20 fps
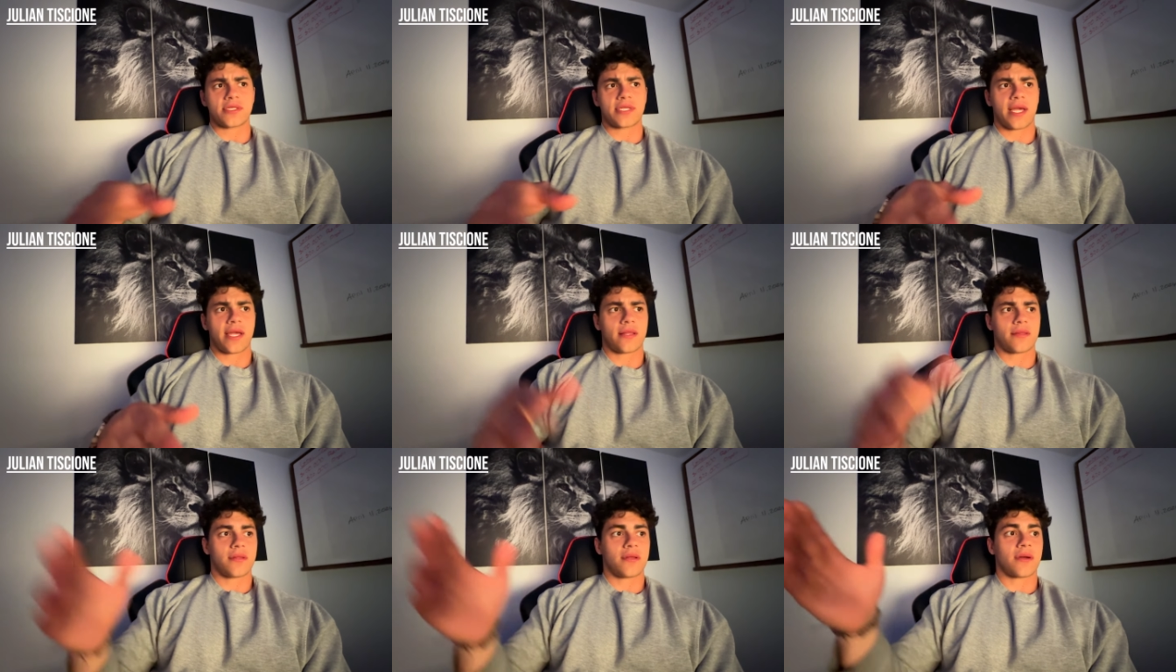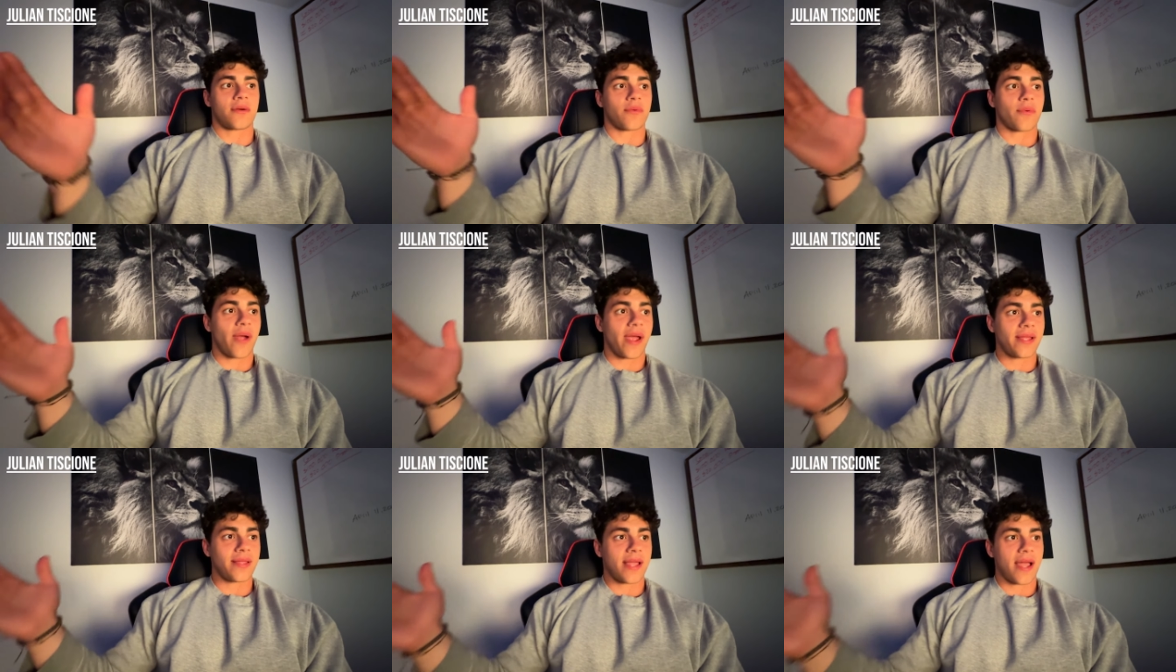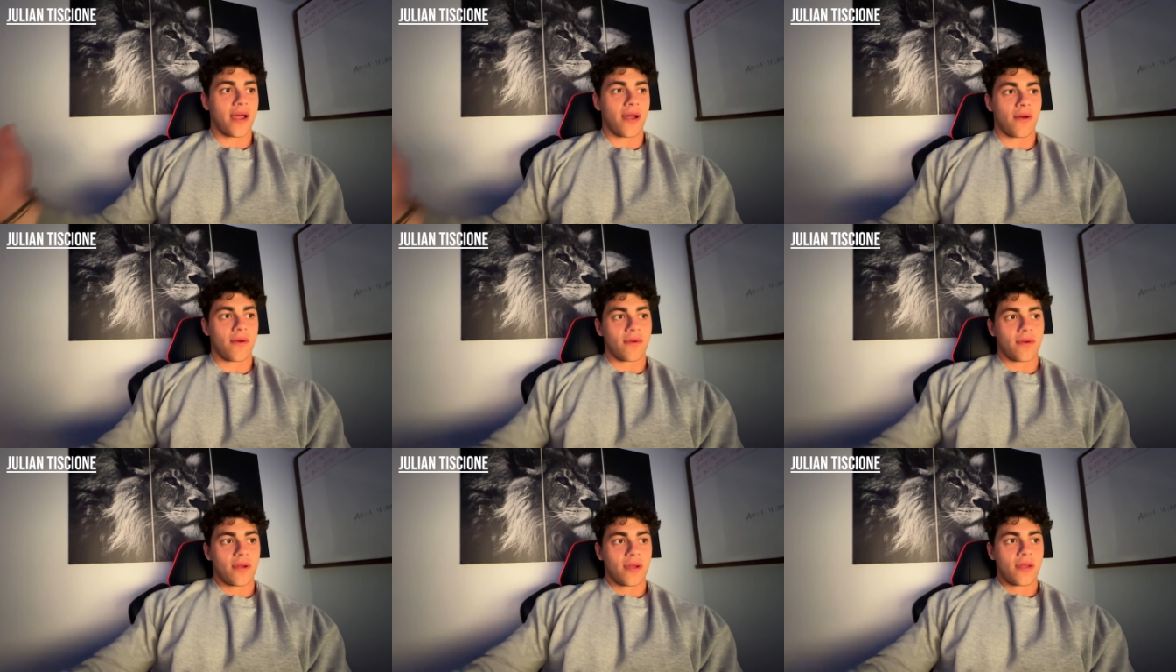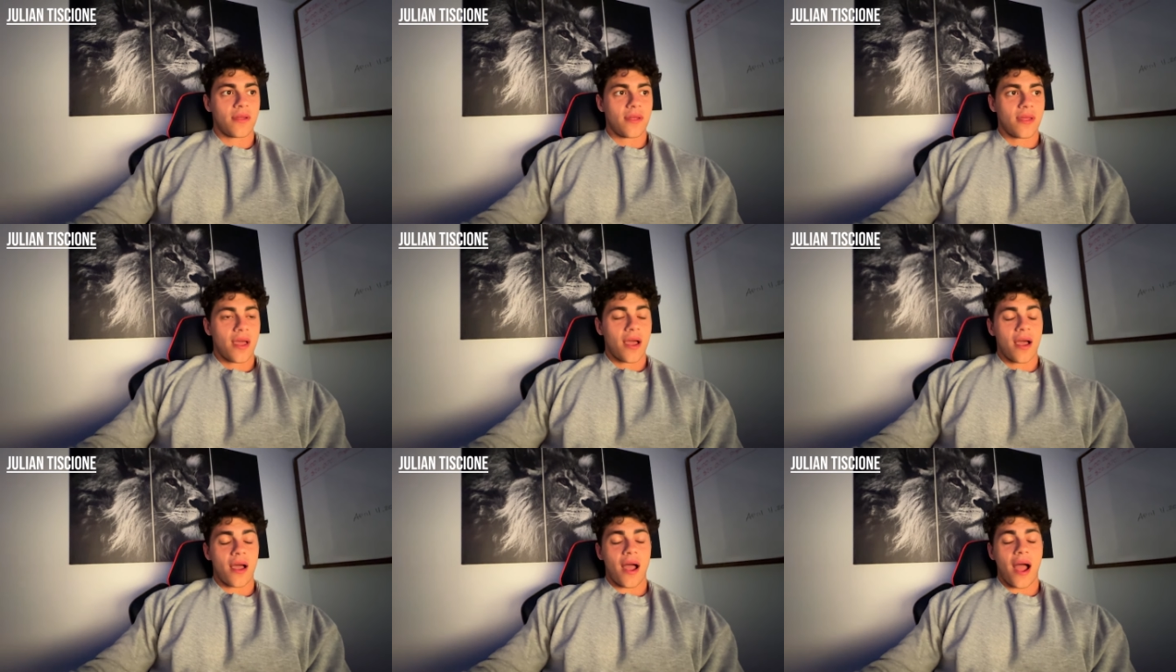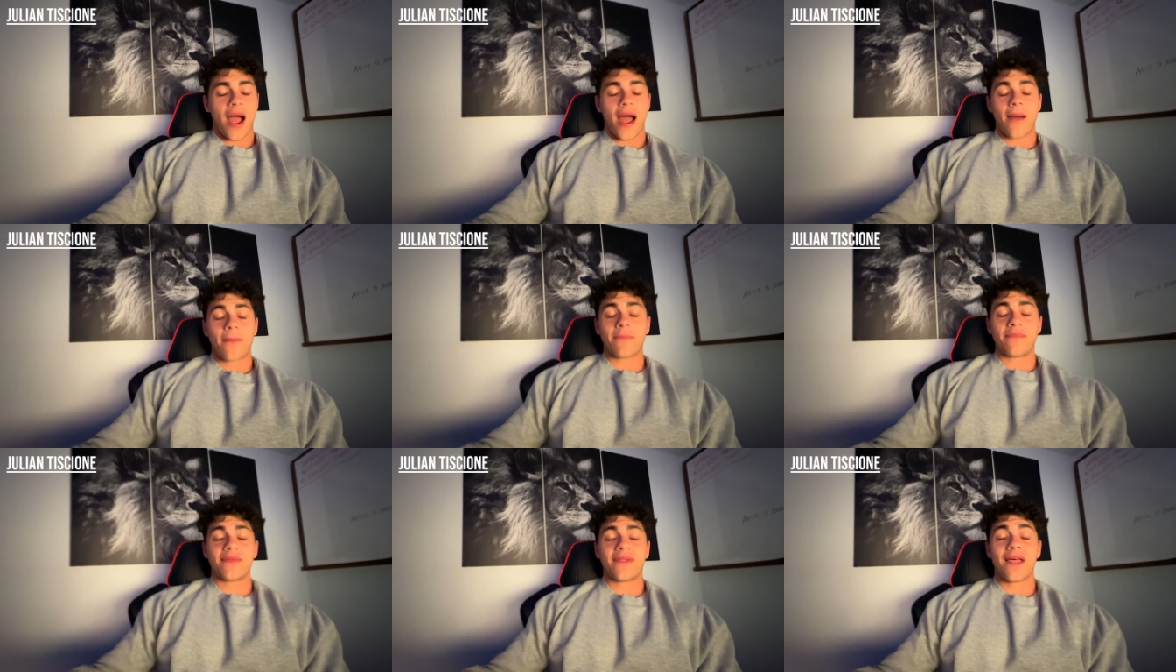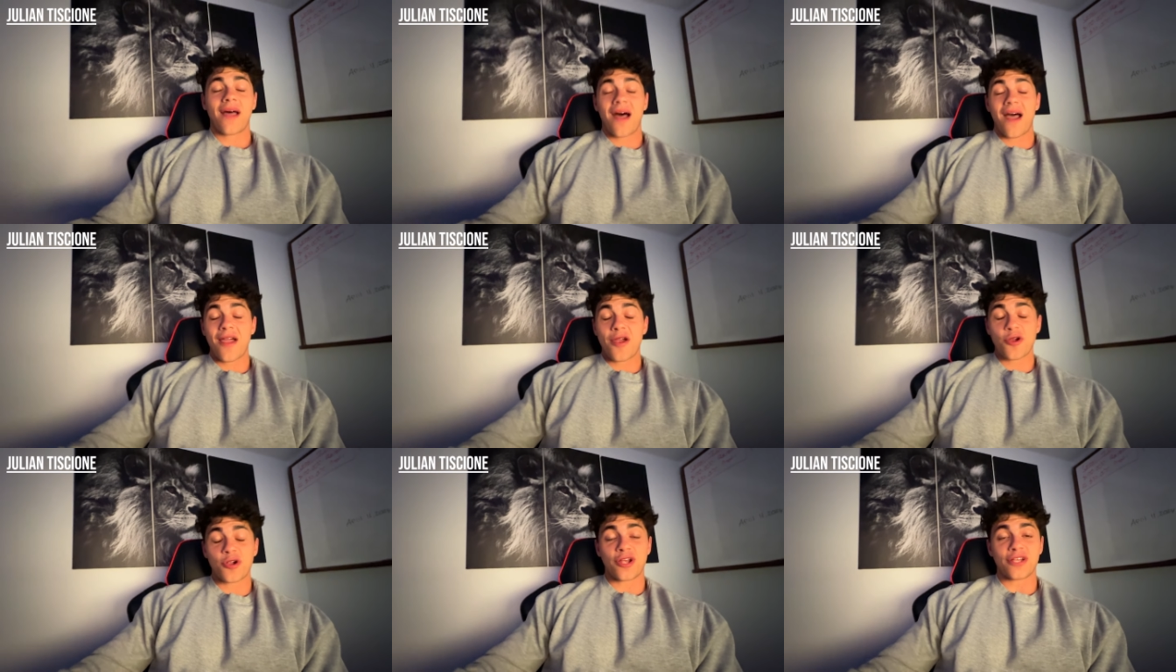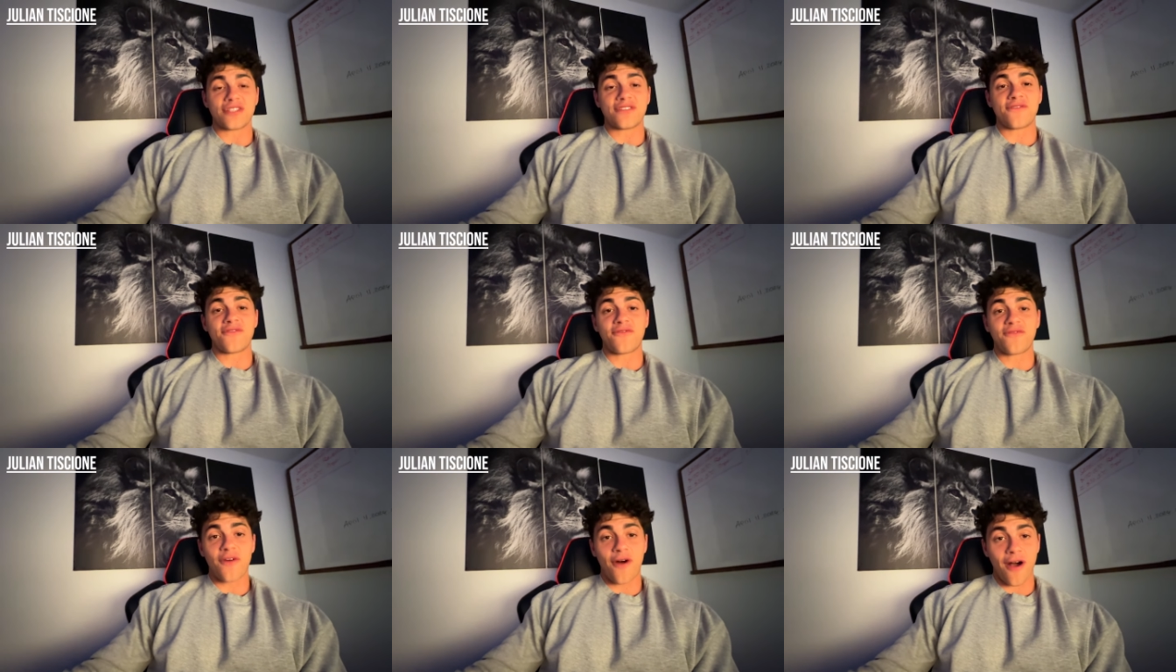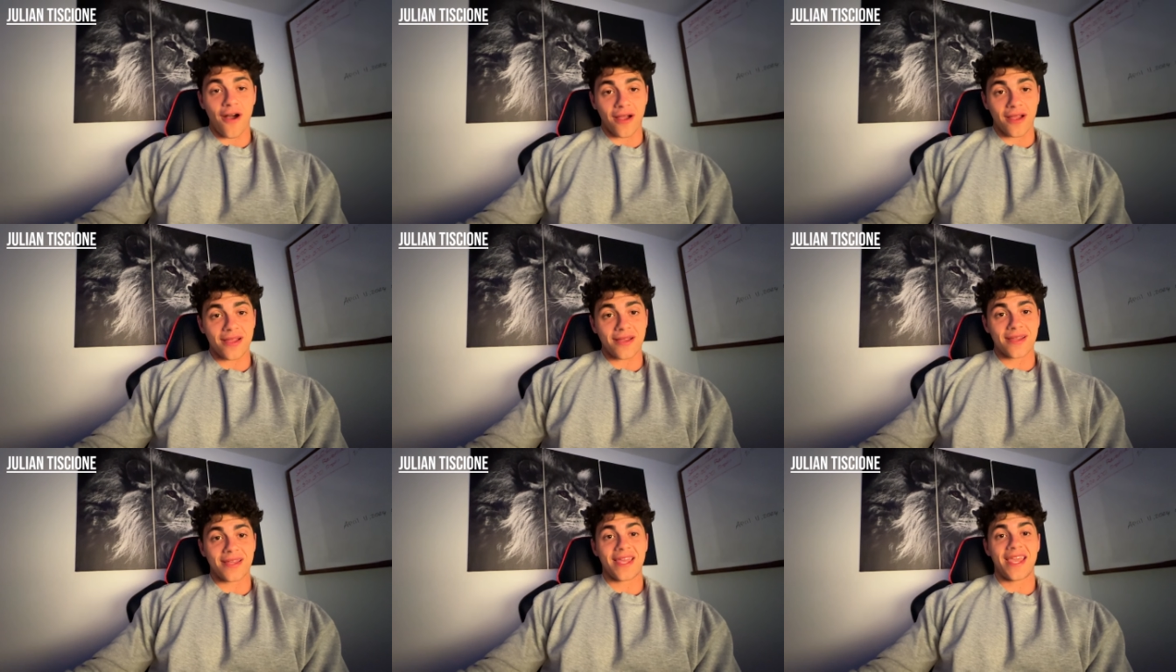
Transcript: Like, look, right now, I'm tired as fuck.